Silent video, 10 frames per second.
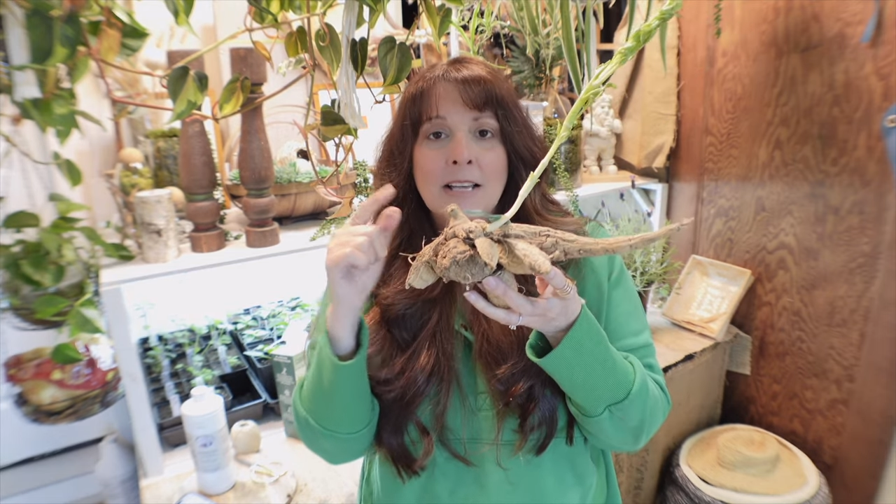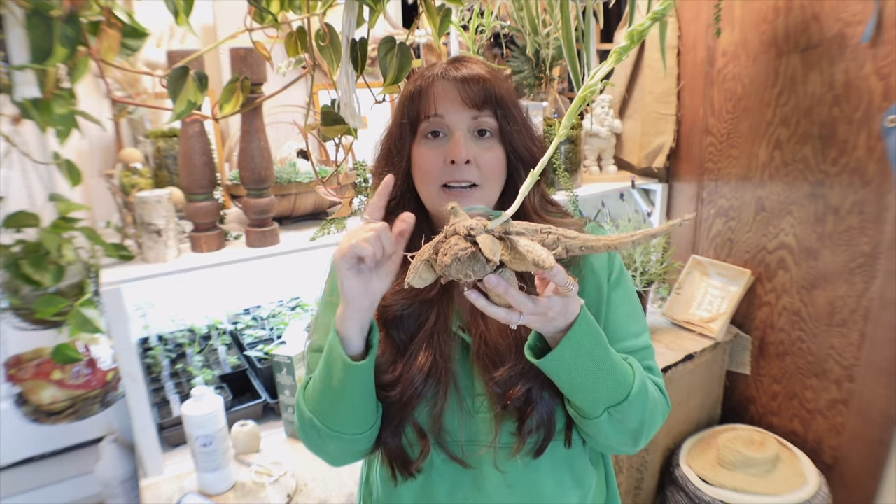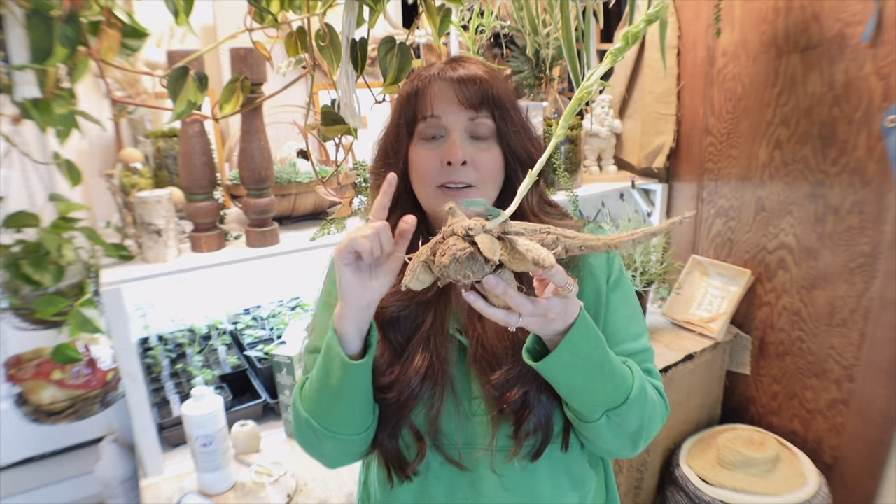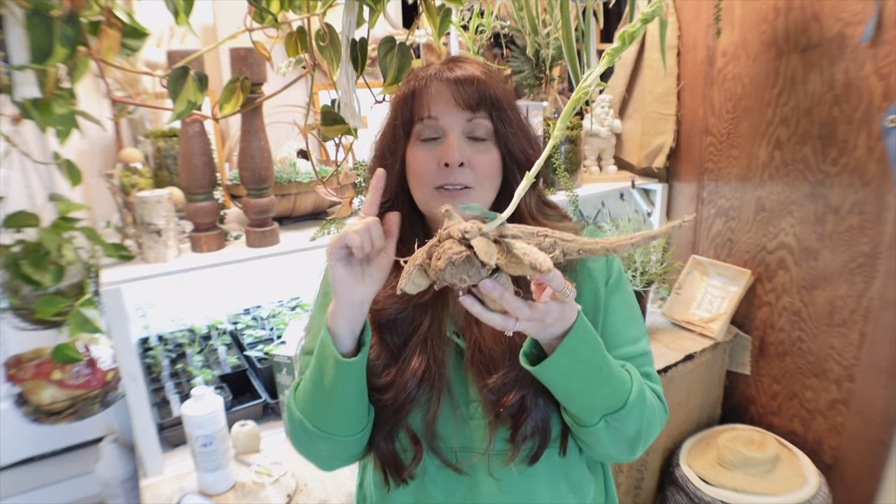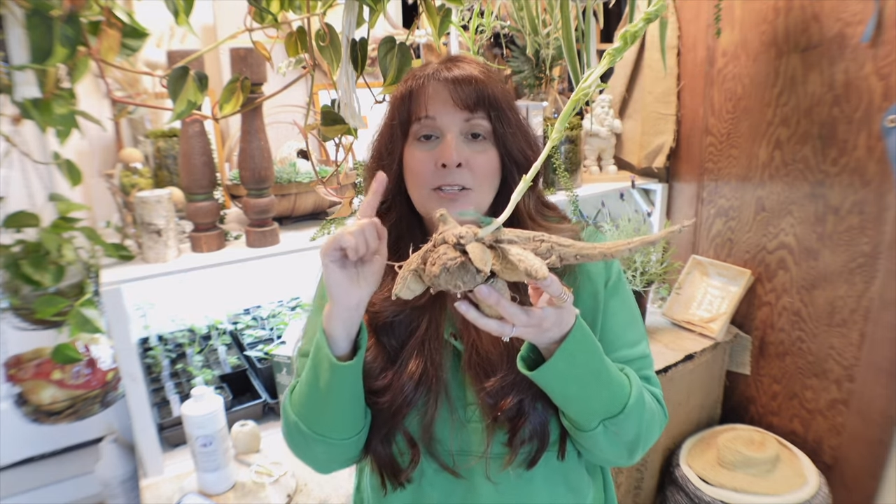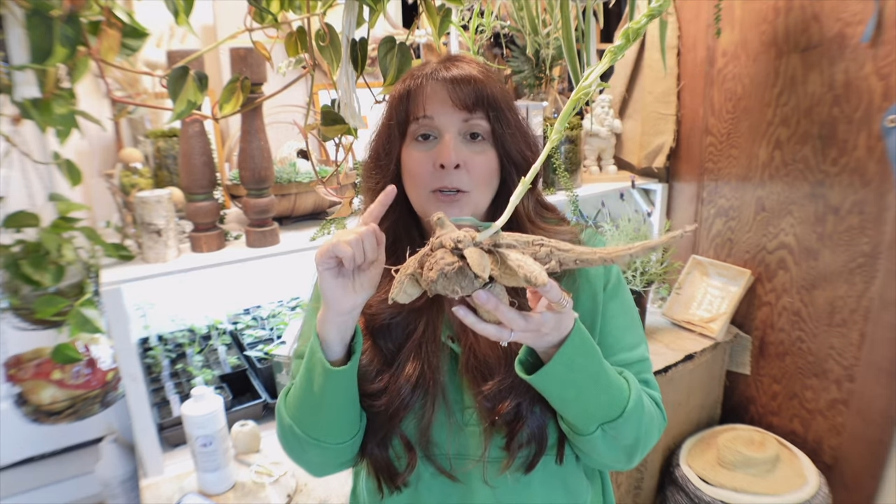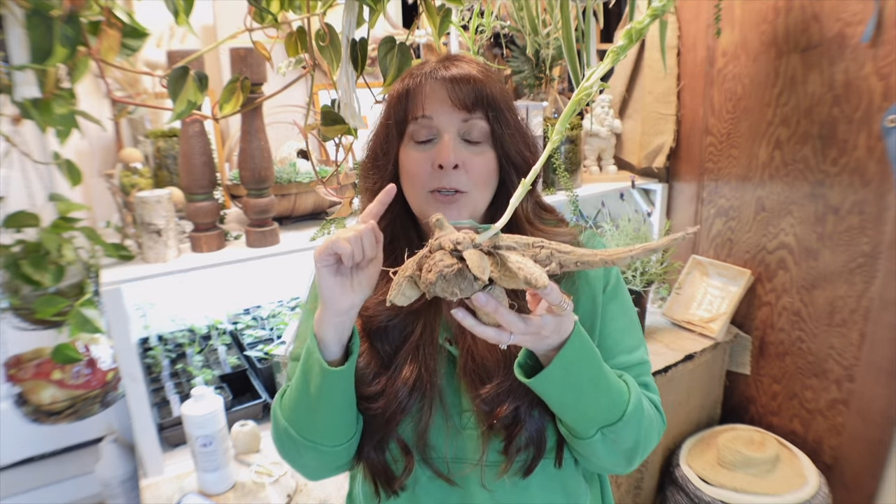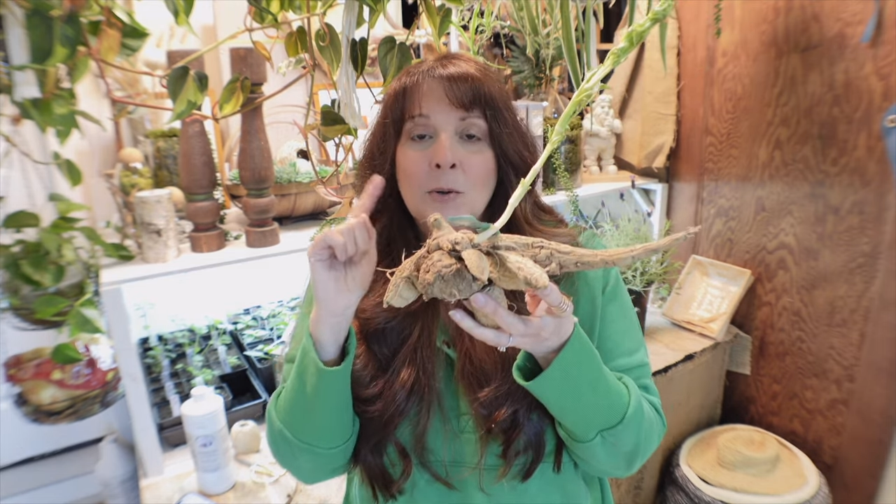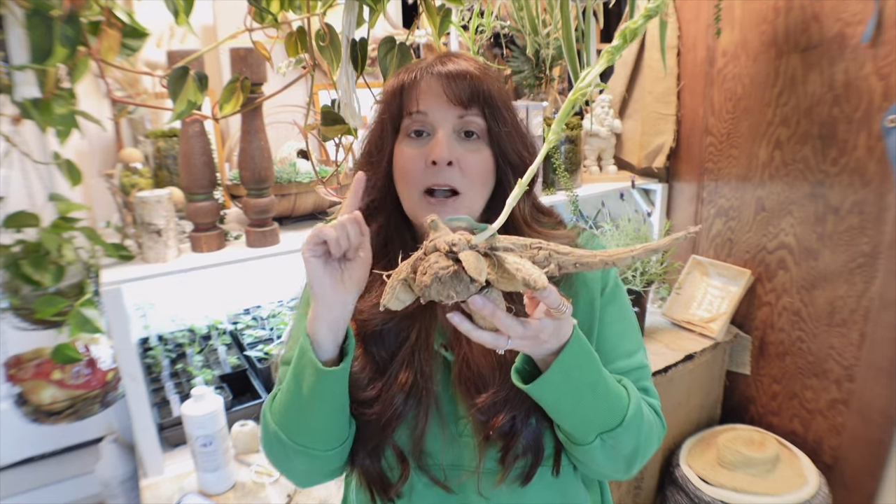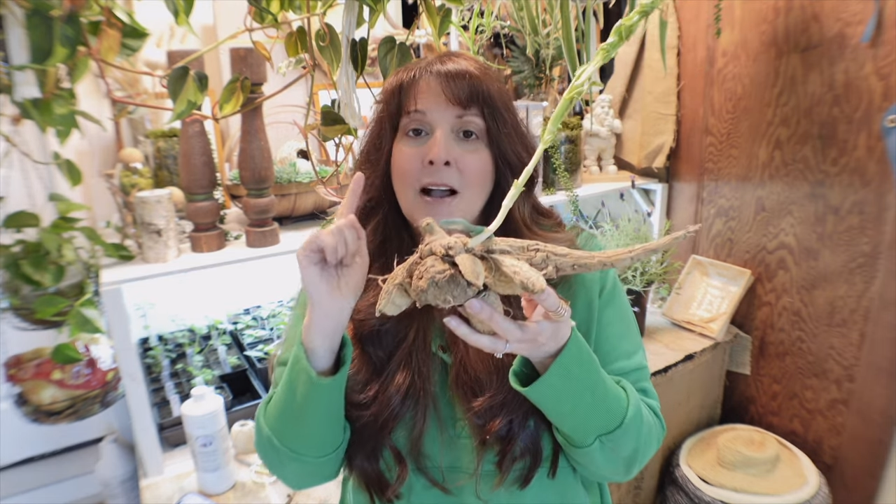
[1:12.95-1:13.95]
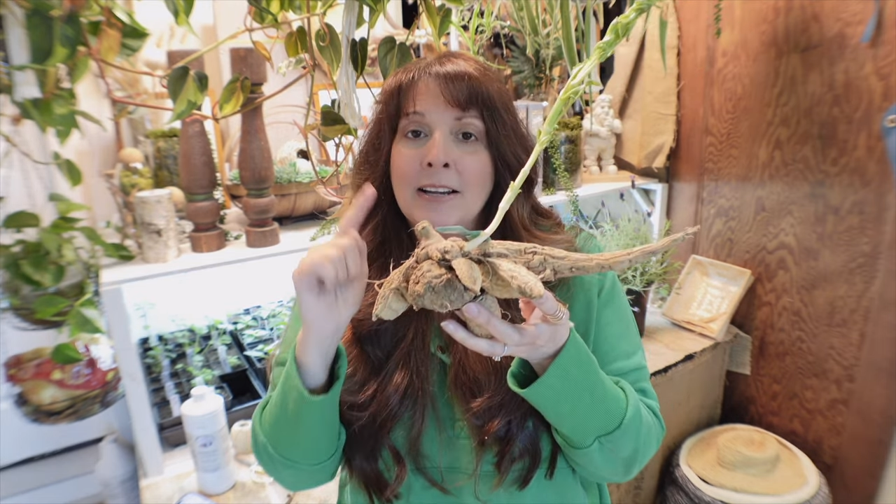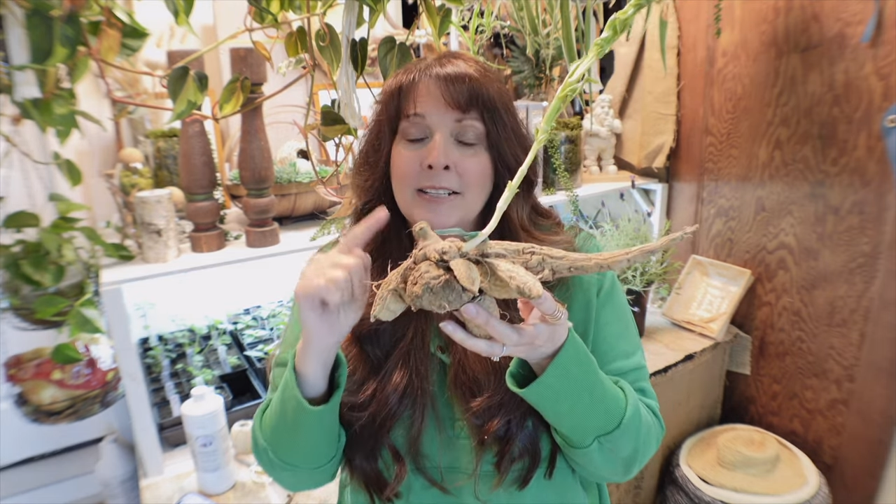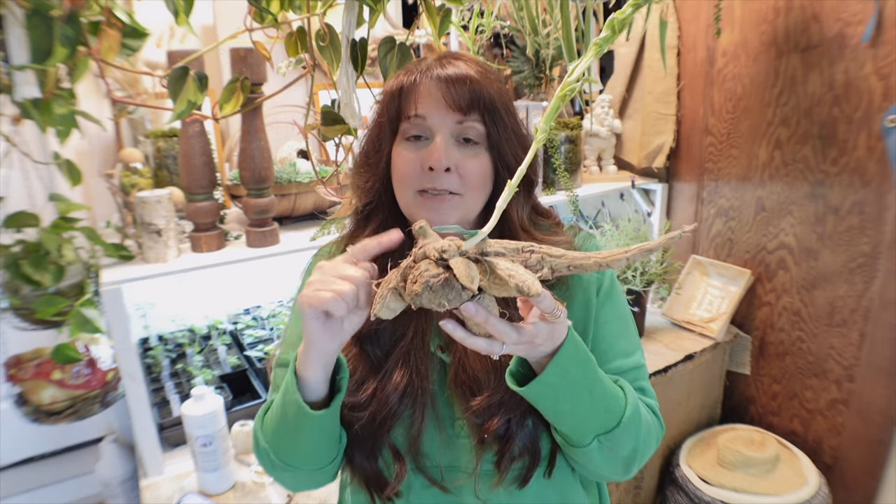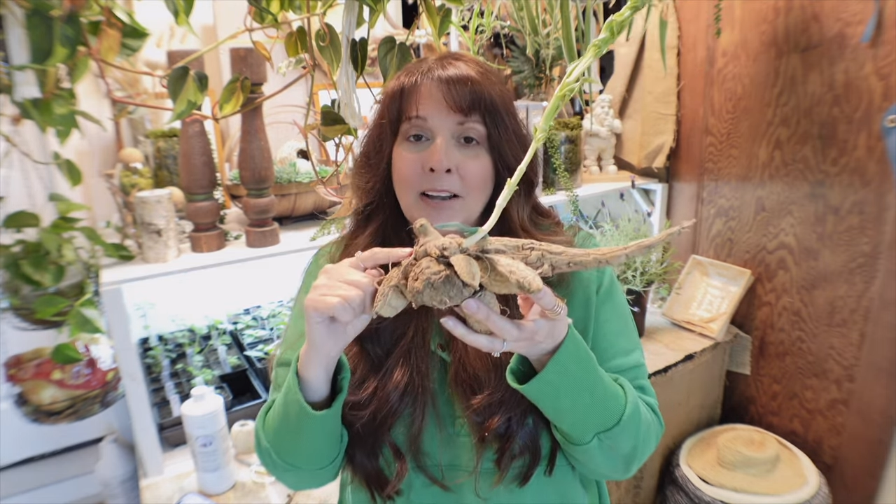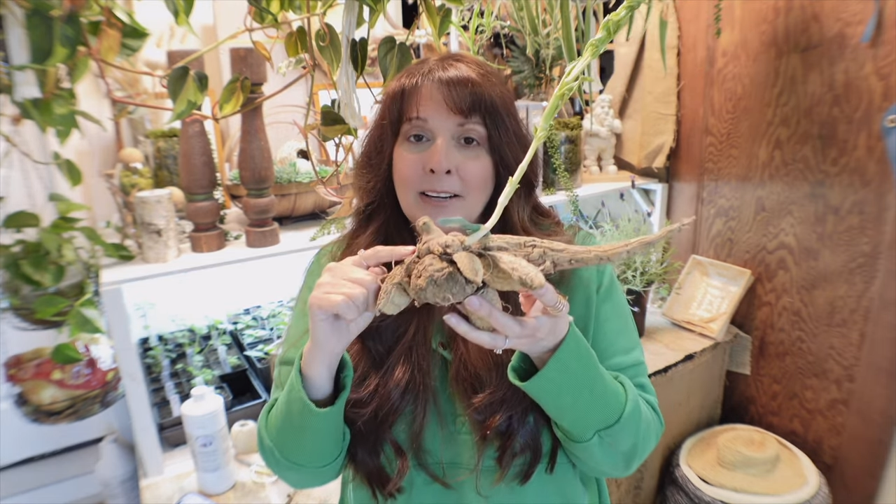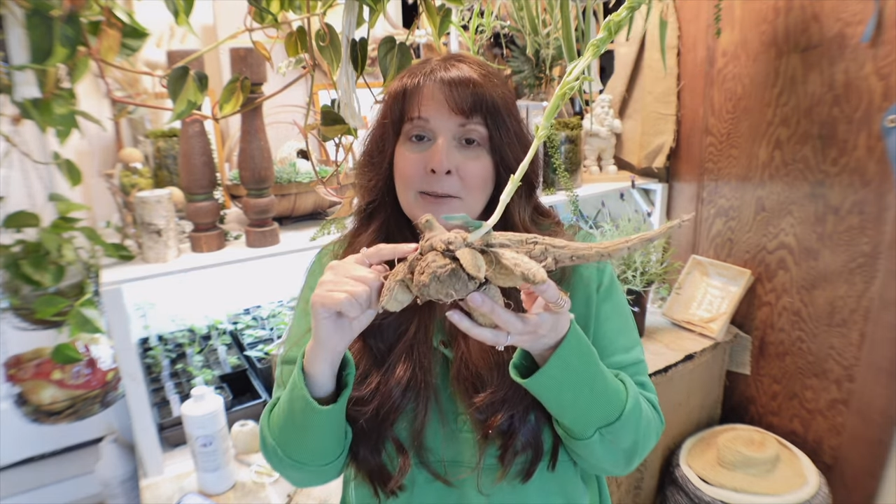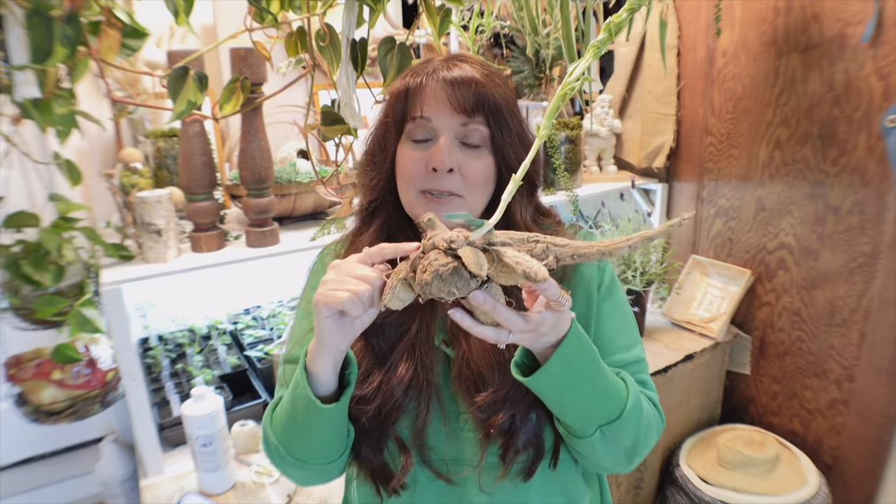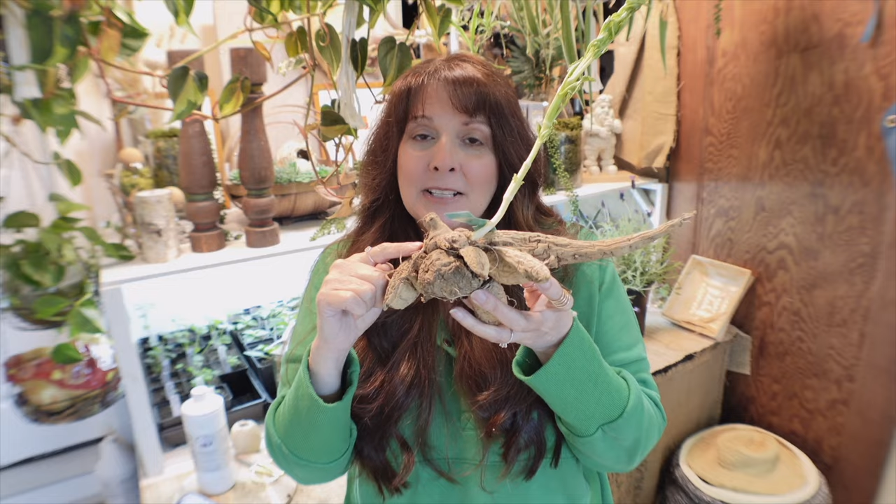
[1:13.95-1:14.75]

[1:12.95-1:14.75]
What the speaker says: I'm going to show you how I divide them